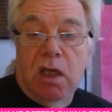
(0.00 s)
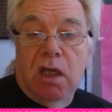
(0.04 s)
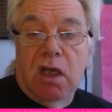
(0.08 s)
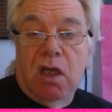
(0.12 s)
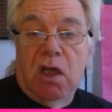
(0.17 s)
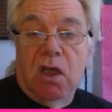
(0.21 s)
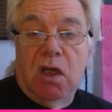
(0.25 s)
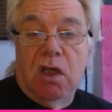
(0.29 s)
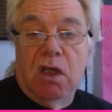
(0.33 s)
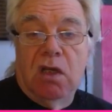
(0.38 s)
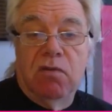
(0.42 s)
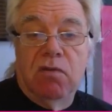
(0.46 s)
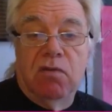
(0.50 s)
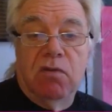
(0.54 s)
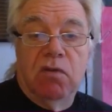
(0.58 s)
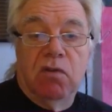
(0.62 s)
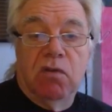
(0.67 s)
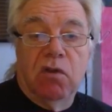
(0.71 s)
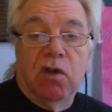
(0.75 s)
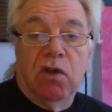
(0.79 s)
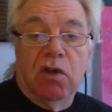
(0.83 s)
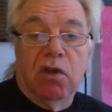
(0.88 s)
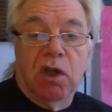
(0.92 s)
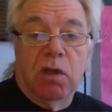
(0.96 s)
If you
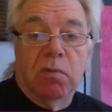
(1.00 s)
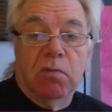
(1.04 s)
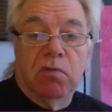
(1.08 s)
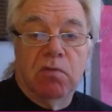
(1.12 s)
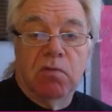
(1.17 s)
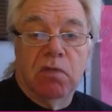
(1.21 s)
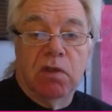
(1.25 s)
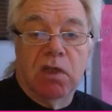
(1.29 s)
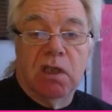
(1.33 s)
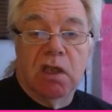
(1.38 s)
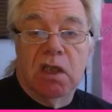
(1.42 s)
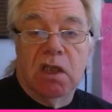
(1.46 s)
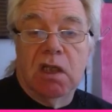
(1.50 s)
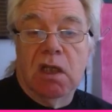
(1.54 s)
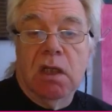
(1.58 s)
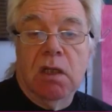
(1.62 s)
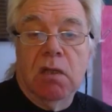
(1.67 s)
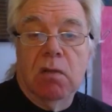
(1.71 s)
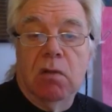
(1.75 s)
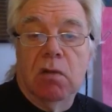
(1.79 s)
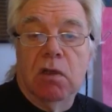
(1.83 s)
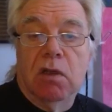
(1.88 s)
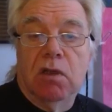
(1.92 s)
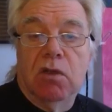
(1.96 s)
sign up for the
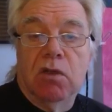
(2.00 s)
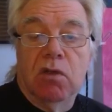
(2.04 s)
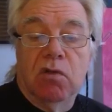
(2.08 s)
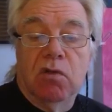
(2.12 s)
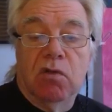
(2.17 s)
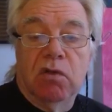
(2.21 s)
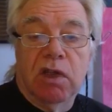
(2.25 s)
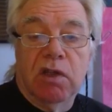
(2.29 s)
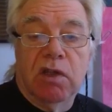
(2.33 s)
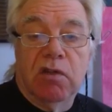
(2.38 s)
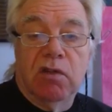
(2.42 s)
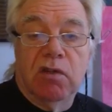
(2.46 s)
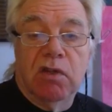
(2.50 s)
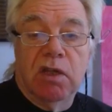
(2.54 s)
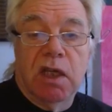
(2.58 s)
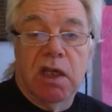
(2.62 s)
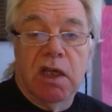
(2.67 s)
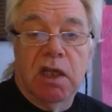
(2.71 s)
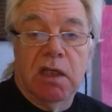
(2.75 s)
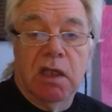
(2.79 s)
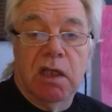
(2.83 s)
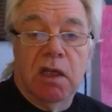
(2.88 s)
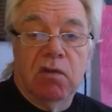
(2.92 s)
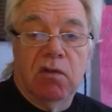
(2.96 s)
newsletter
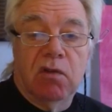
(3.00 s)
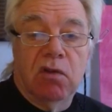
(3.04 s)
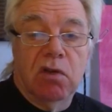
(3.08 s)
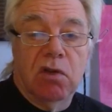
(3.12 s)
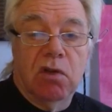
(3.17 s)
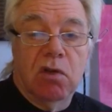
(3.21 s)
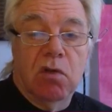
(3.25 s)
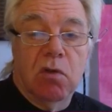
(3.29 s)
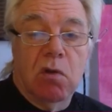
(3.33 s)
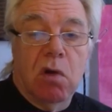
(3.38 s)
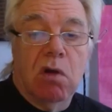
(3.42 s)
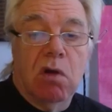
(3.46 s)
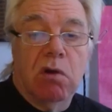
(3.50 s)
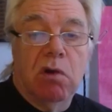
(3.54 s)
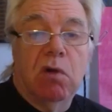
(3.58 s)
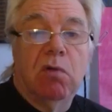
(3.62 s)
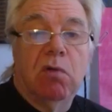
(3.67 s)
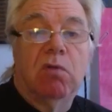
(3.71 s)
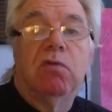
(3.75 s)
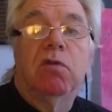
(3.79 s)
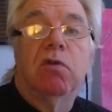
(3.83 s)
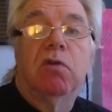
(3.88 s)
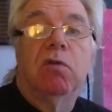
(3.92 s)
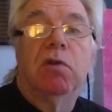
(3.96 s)
there, that's the
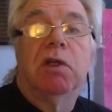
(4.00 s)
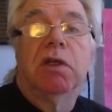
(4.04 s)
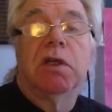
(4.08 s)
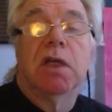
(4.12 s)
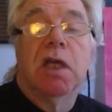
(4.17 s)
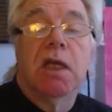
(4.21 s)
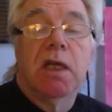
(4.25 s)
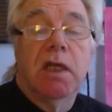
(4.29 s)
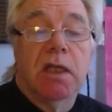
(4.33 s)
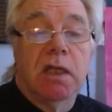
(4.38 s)
URL for it,